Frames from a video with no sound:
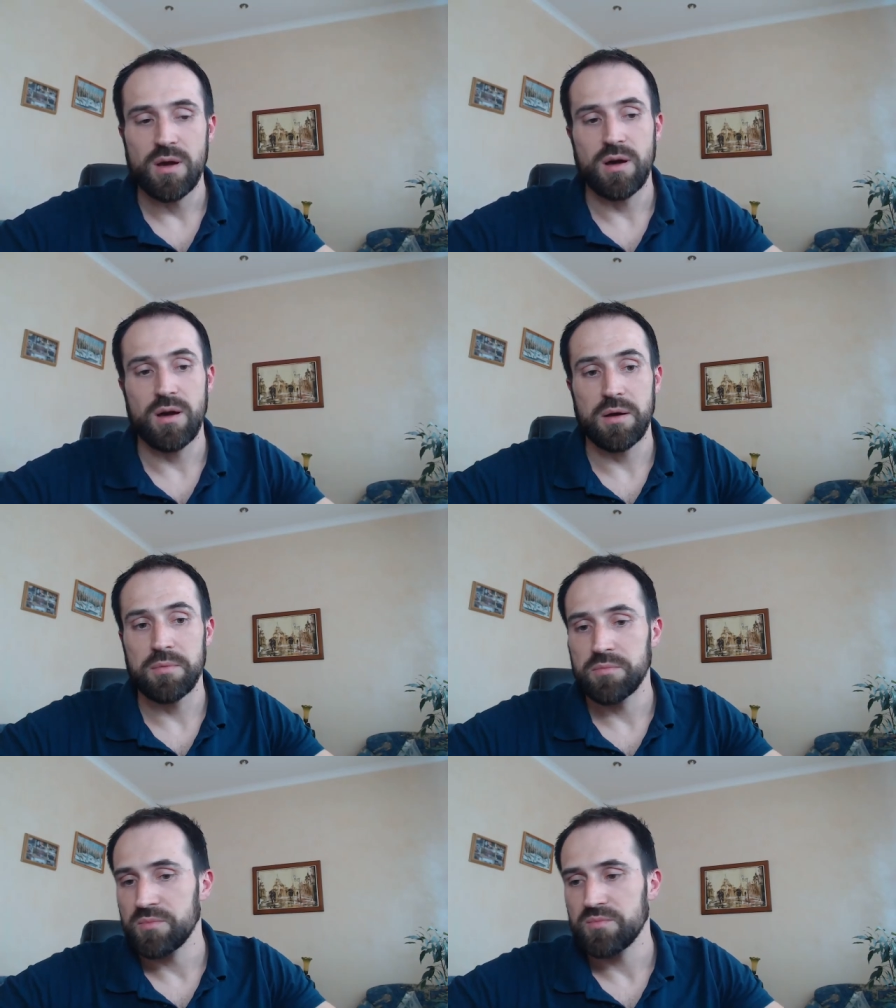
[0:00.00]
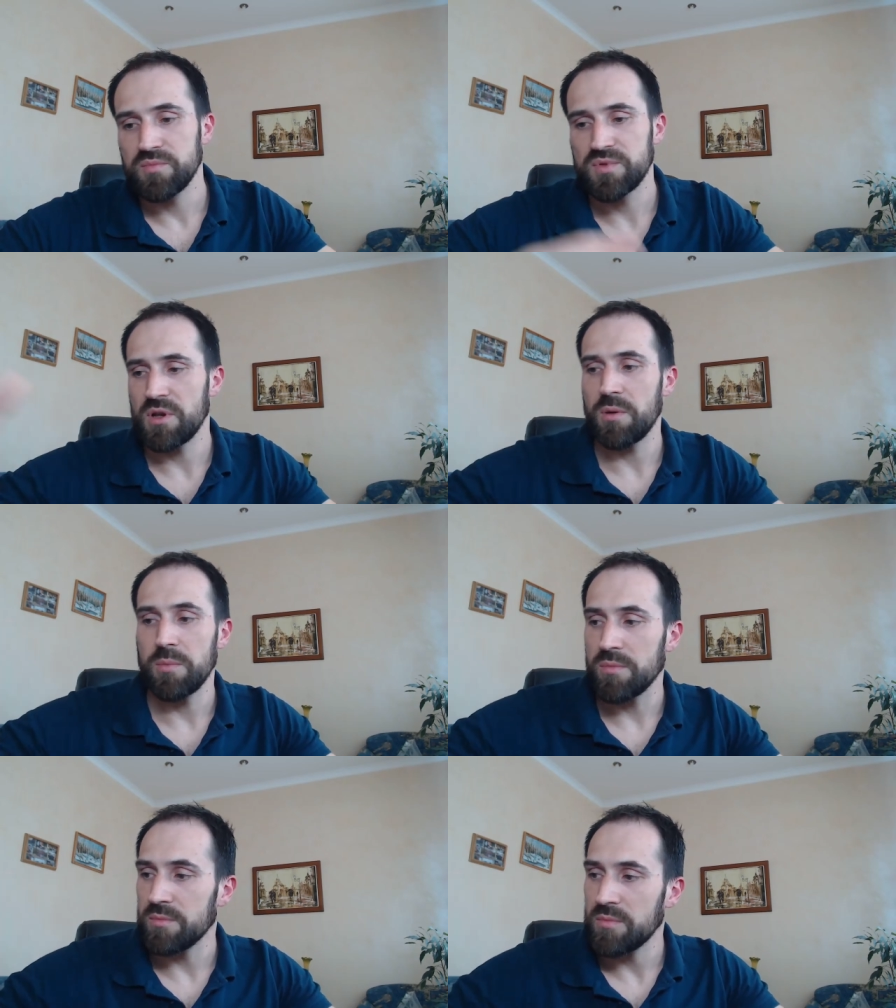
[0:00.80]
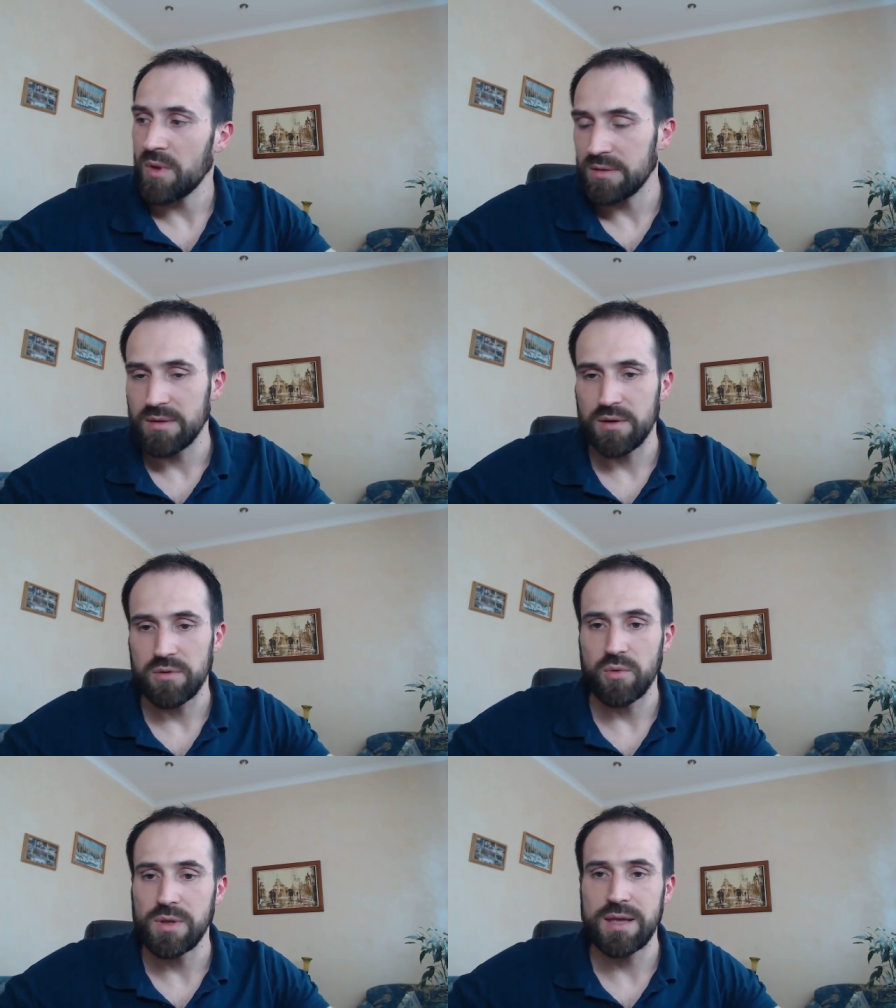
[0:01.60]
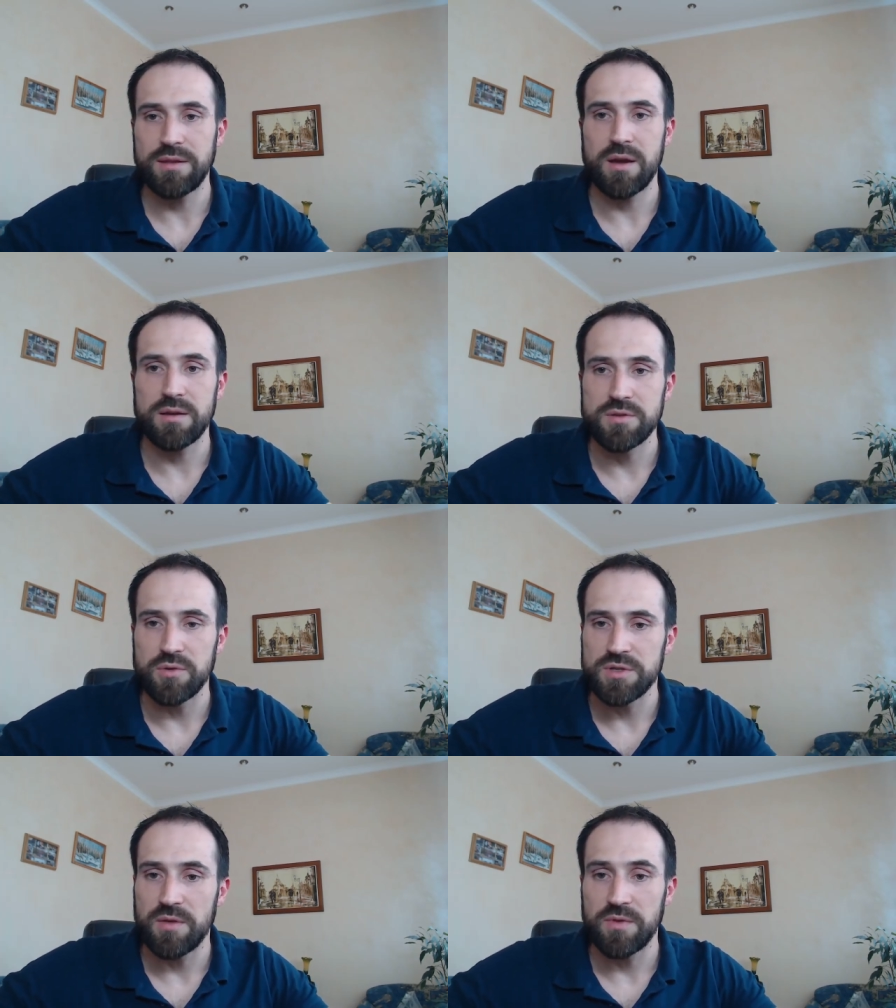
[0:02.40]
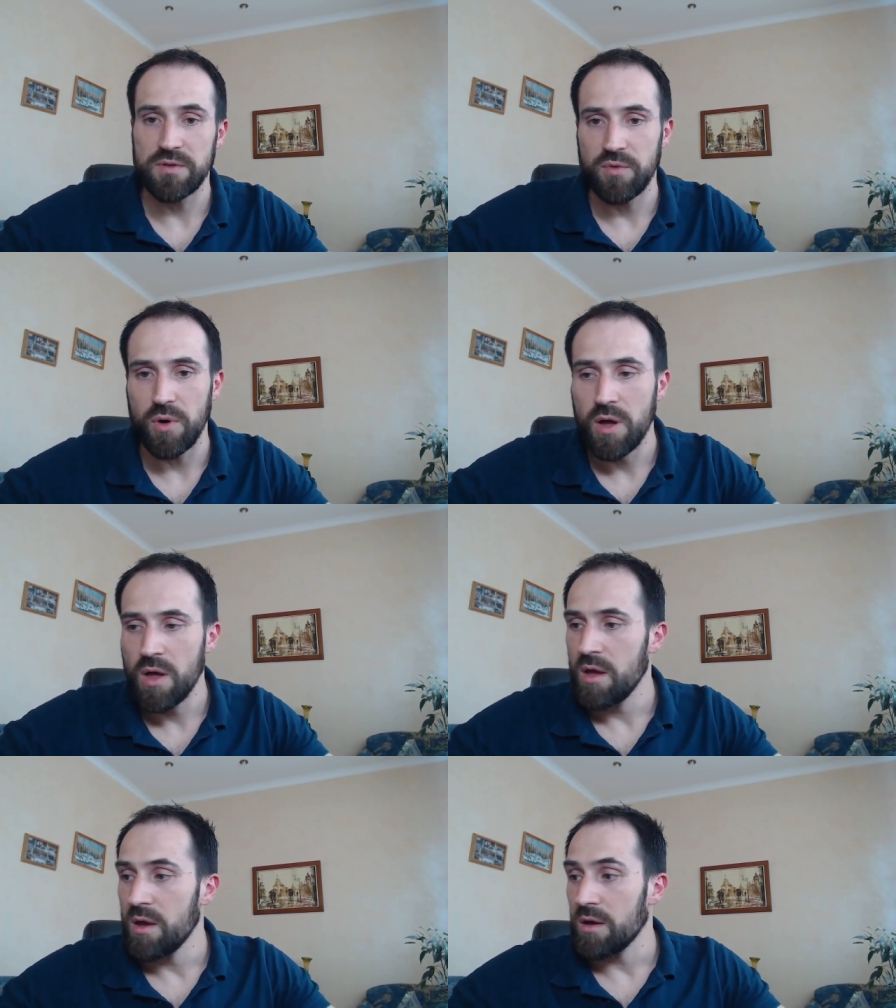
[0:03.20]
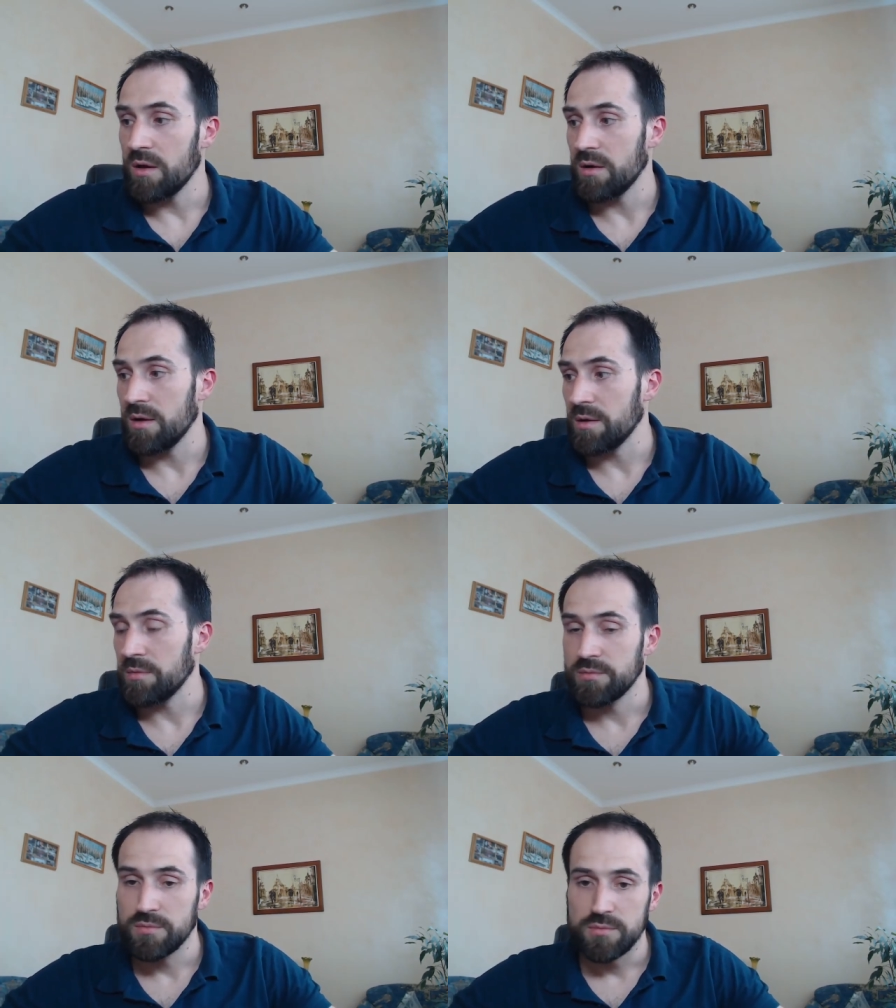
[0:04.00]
uh, some, I don't know, lanyards or something for uh,